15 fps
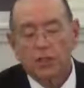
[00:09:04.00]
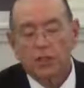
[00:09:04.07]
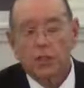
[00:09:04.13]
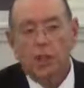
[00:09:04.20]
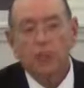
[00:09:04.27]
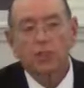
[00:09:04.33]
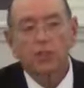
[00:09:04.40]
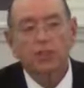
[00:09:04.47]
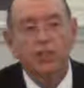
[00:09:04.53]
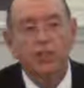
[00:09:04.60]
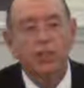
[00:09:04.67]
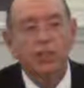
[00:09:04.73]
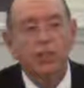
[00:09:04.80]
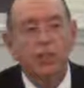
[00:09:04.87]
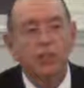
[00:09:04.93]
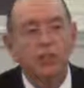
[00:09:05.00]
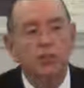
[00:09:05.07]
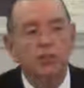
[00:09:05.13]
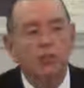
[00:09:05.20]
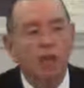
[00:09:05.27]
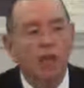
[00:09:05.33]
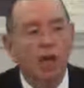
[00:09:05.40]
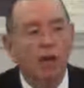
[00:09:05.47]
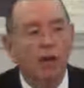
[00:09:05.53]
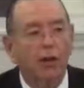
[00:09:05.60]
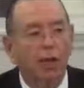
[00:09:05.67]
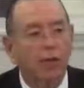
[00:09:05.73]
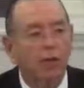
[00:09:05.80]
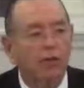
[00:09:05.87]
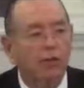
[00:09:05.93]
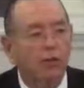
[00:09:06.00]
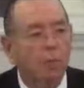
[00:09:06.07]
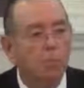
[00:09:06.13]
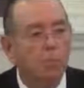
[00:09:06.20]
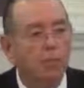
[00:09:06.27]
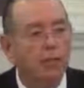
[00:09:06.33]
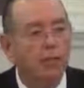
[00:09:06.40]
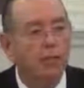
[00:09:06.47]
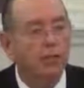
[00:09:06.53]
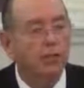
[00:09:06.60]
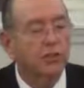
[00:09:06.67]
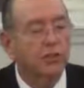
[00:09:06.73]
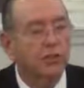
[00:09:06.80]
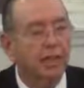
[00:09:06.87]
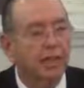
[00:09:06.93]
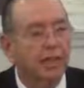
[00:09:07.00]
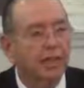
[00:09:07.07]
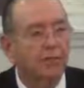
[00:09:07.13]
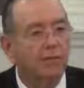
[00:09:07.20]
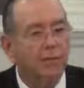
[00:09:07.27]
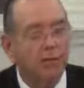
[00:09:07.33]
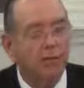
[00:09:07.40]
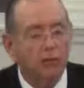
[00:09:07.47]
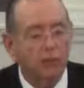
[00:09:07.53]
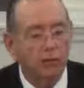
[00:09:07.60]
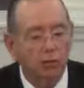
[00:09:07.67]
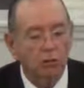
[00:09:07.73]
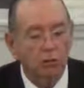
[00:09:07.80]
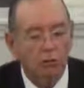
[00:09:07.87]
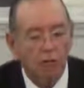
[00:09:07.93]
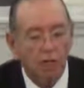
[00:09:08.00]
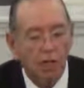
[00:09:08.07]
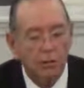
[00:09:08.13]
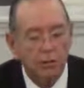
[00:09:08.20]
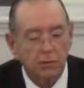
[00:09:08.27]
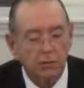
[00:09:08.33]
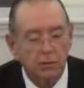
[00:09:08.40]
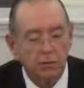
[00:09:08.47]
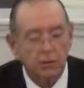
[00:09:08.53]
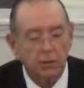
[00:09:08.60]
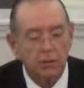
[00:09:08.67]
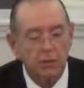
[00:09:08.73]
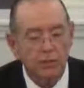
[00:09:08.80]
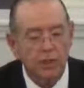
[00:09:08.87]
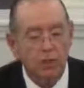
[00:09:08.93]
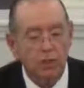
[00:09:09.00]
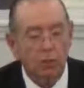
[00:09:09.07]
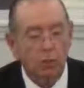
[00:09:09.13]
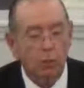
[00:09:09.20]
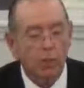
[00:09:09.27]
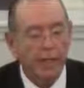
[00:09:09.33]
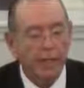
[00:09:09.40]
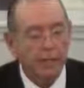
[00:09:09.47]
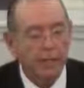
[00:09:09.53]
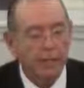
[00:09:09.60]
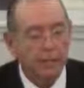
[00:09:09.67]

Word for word: Some decisions carry tremendous and even eternal consequences and weight.